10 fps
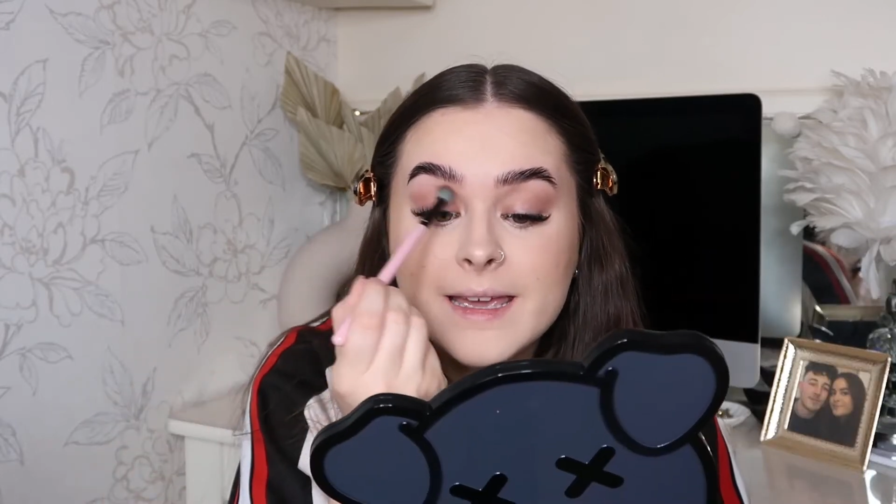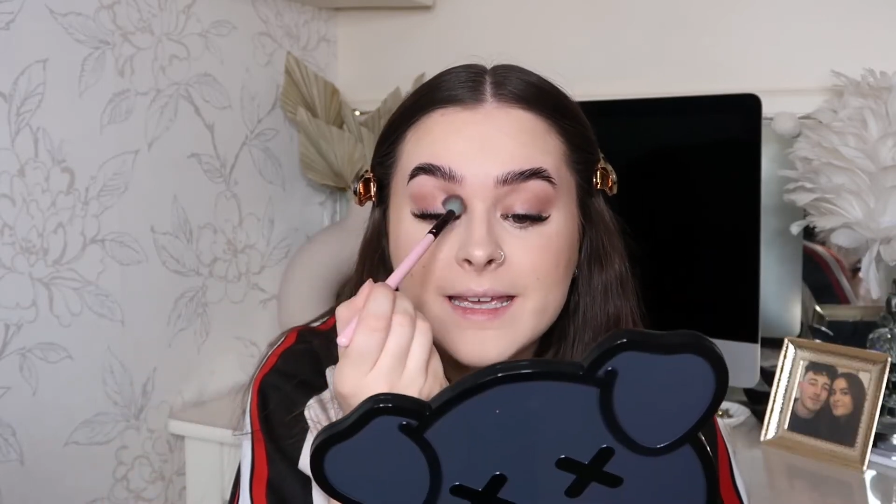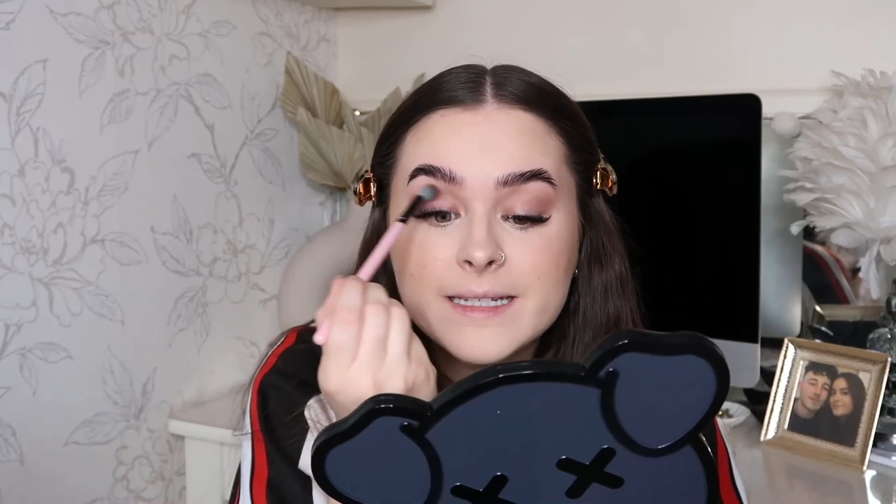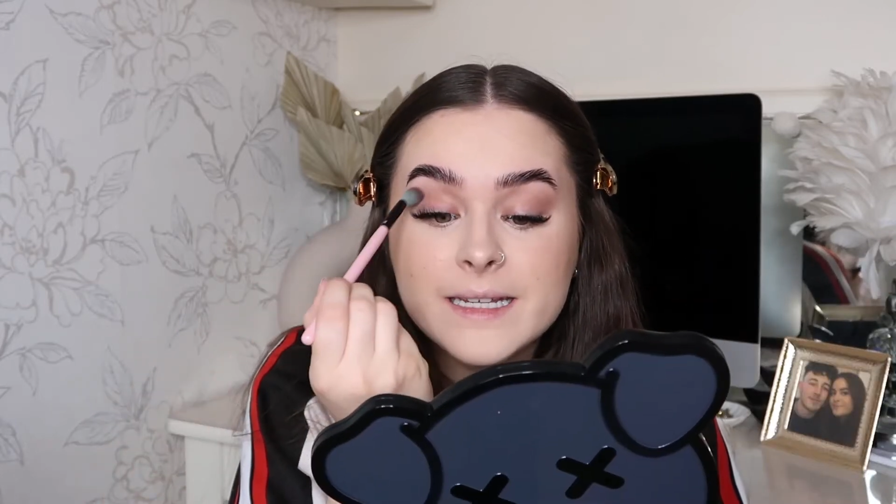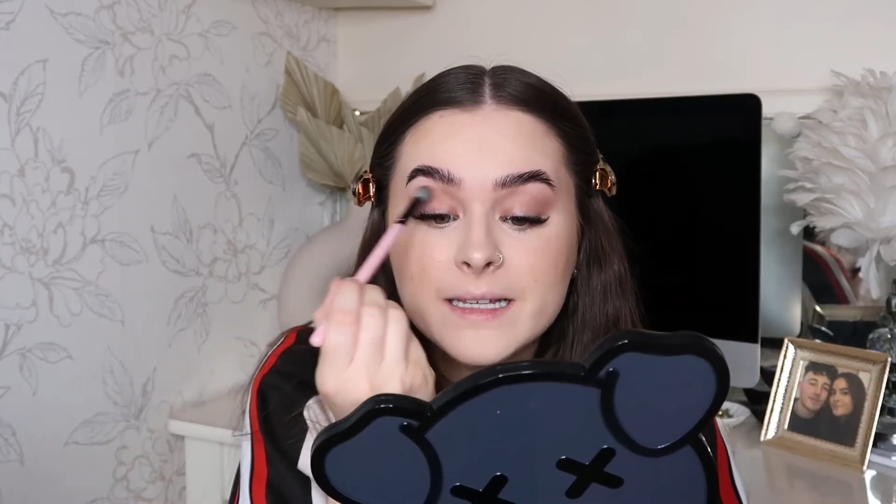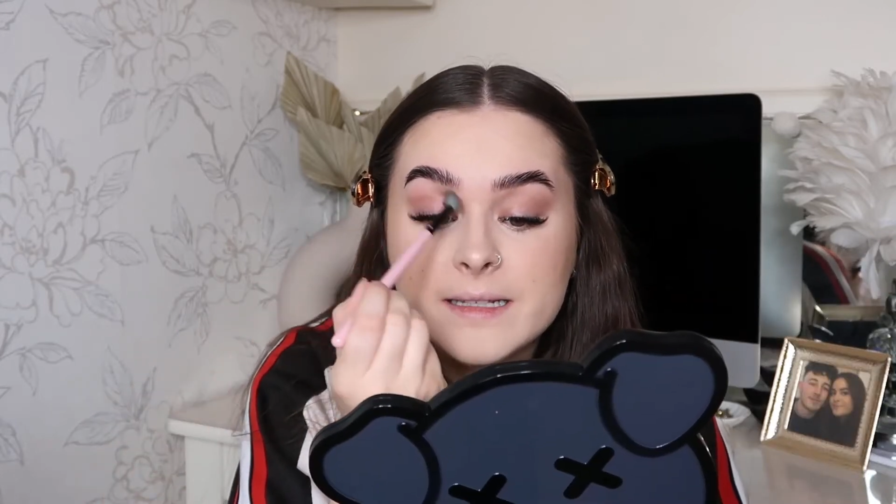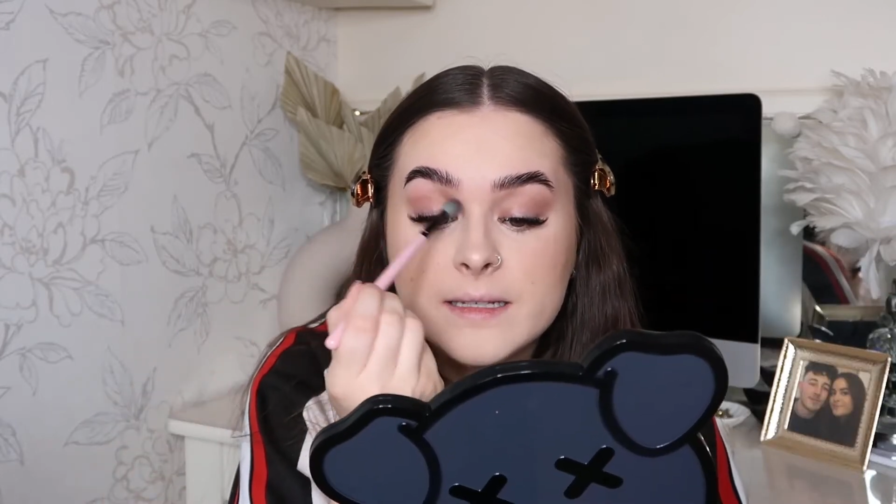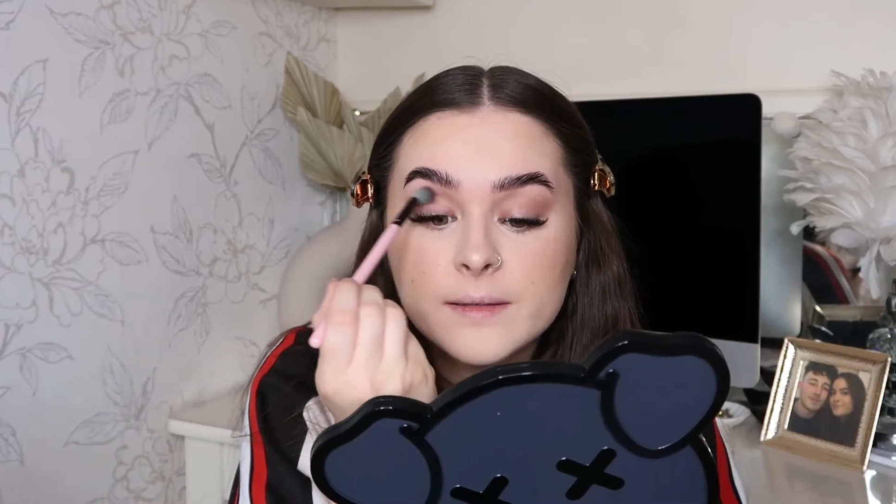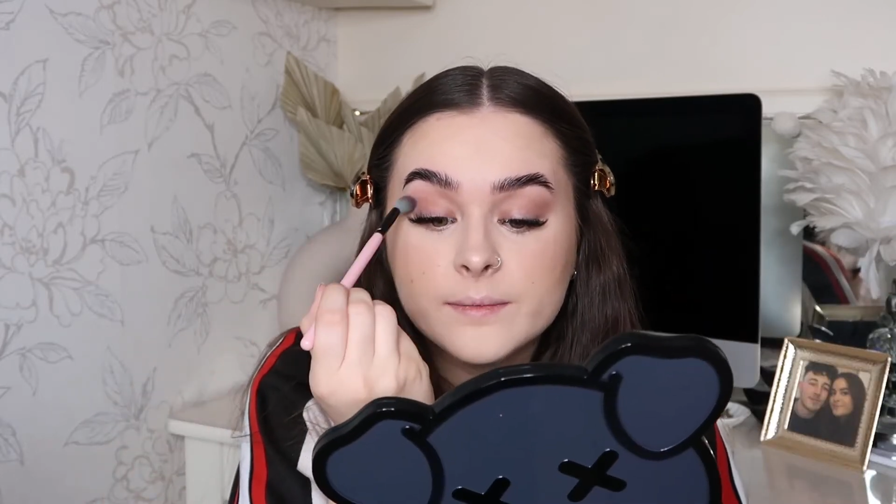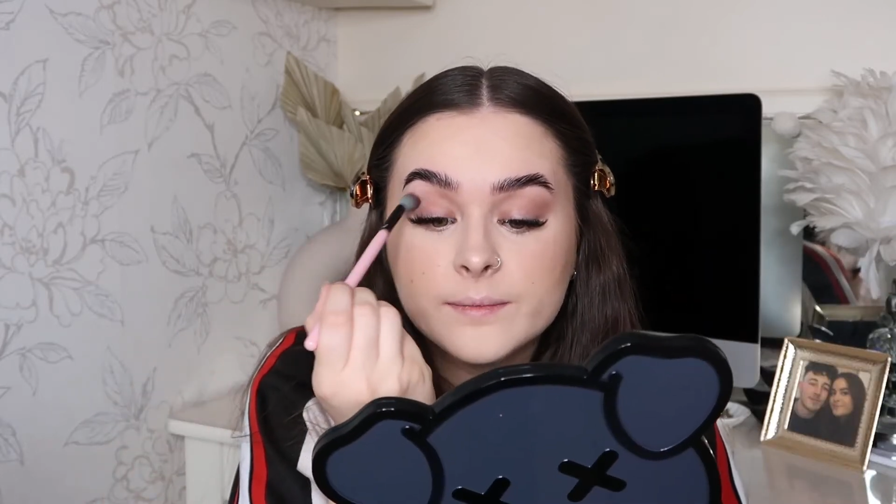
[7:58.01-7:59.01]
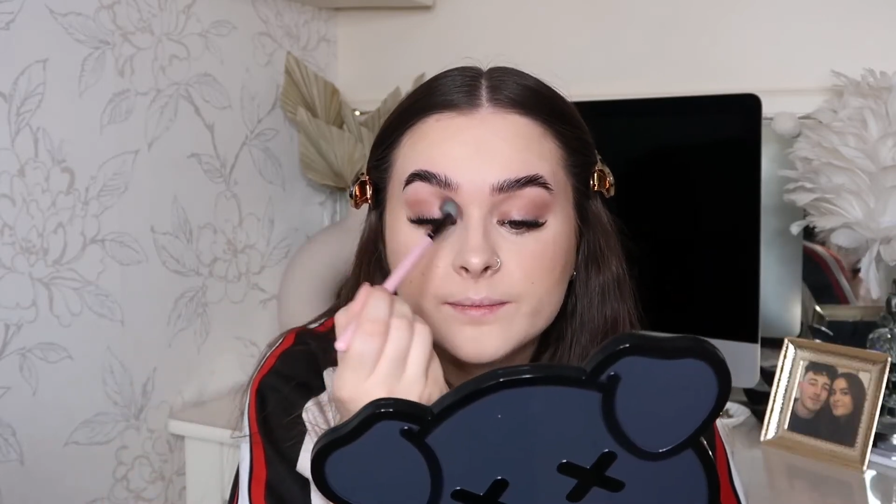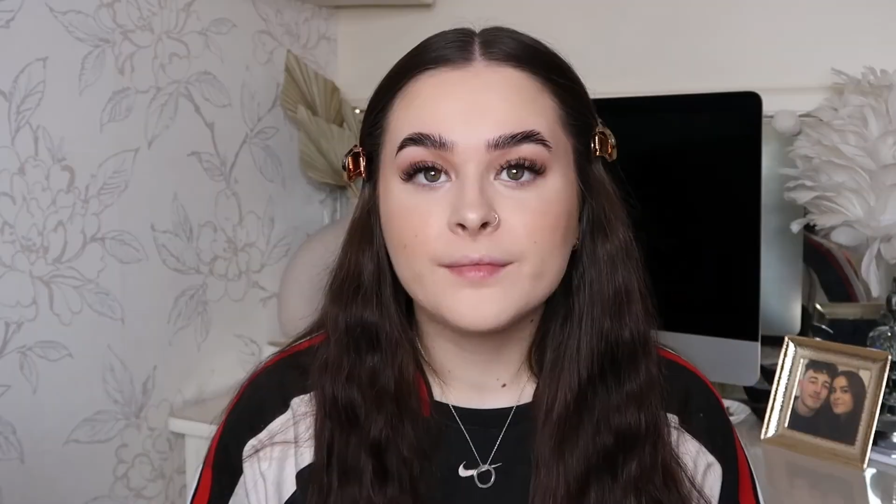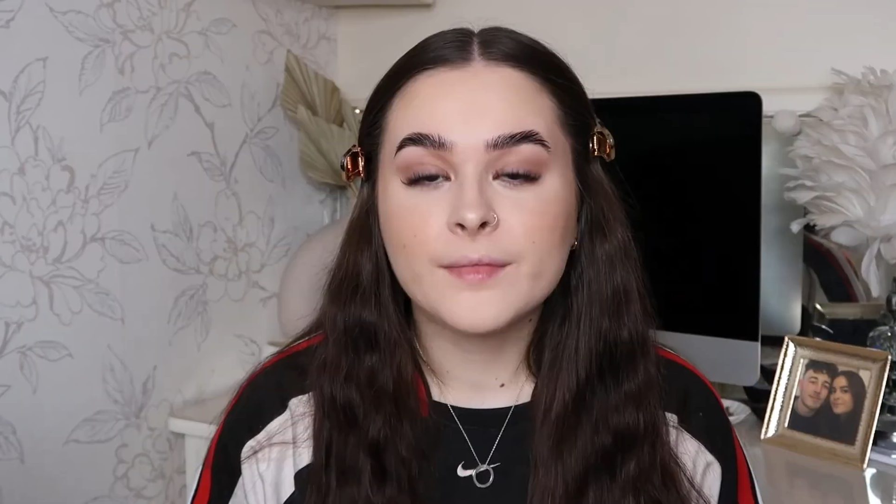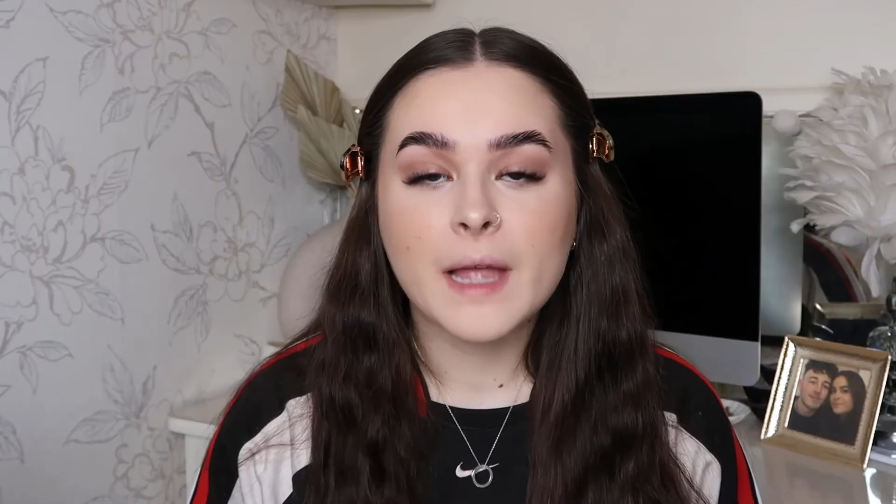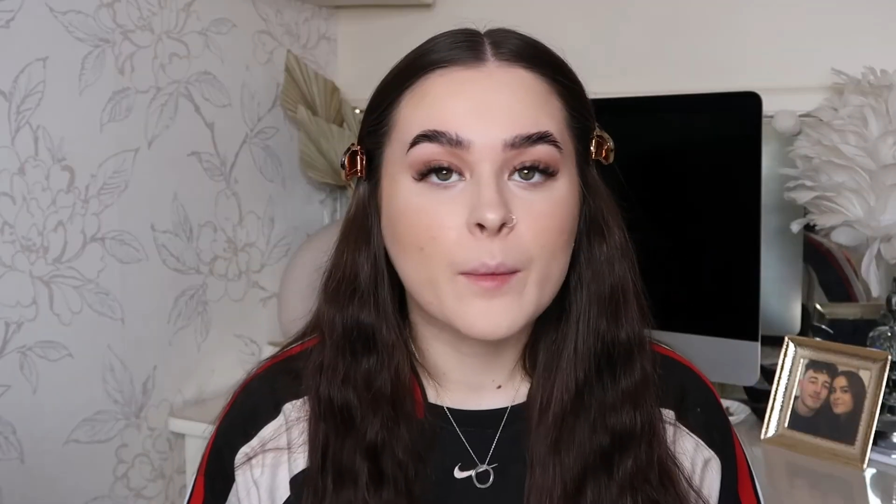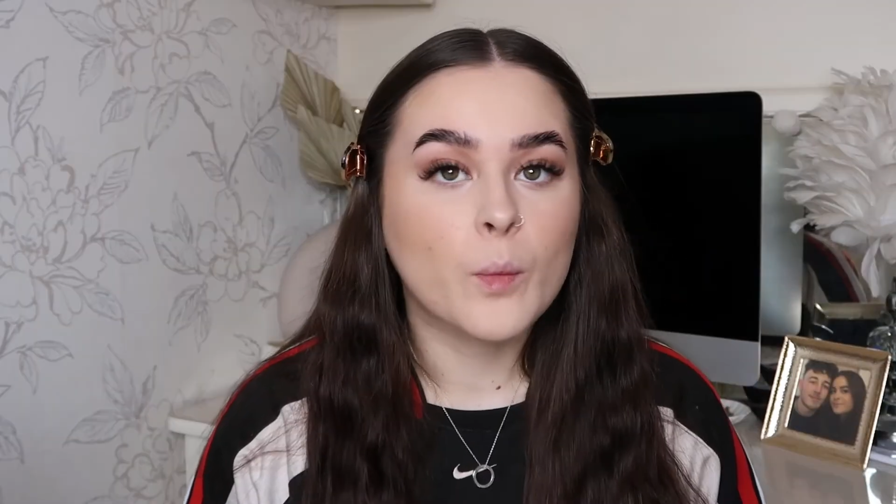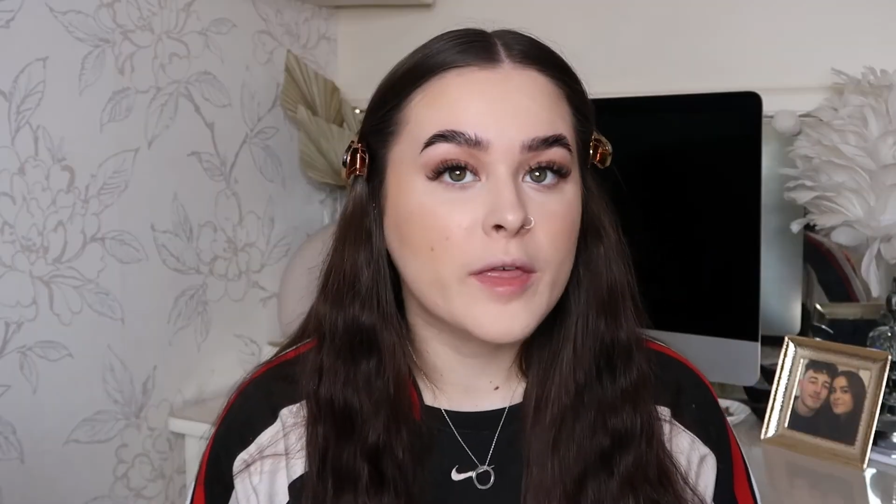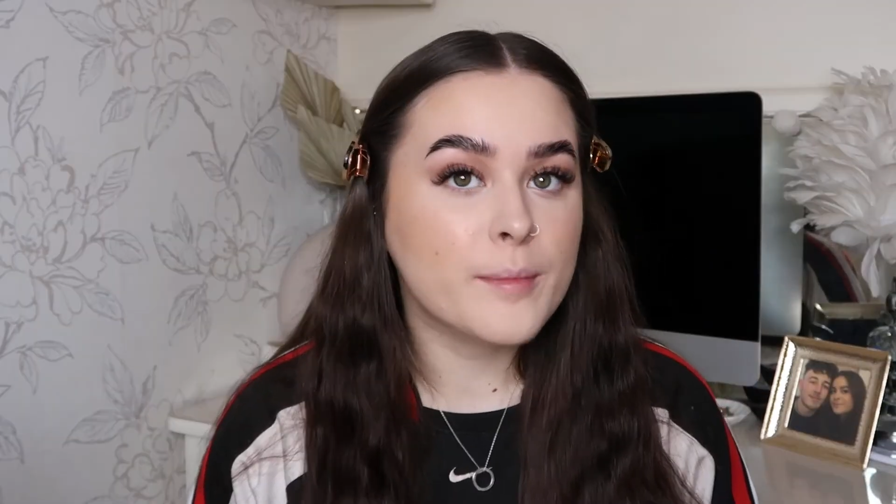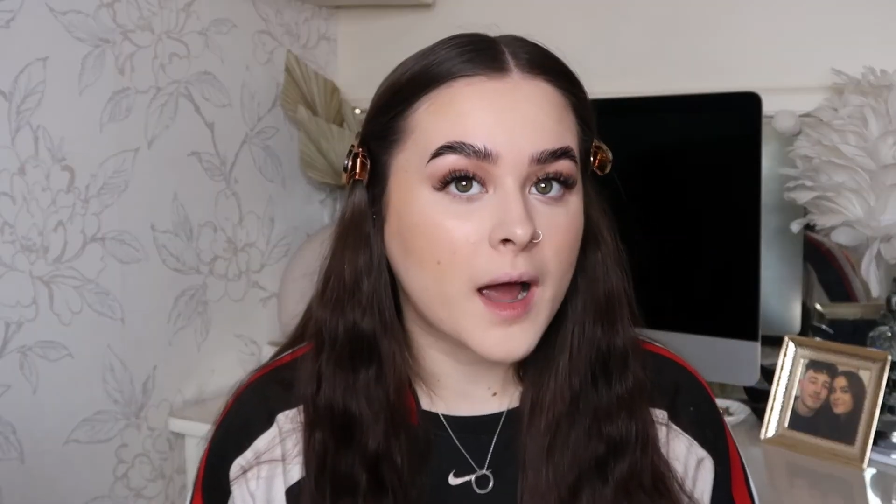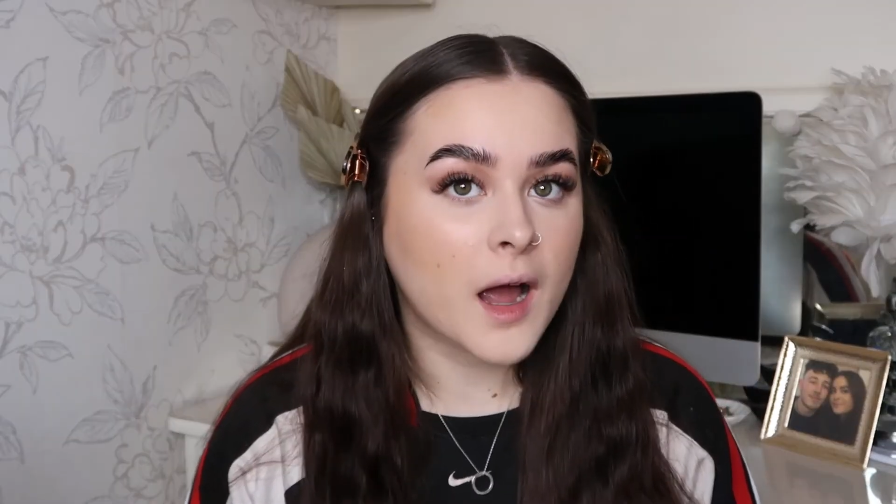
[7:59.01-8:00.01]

it is. With my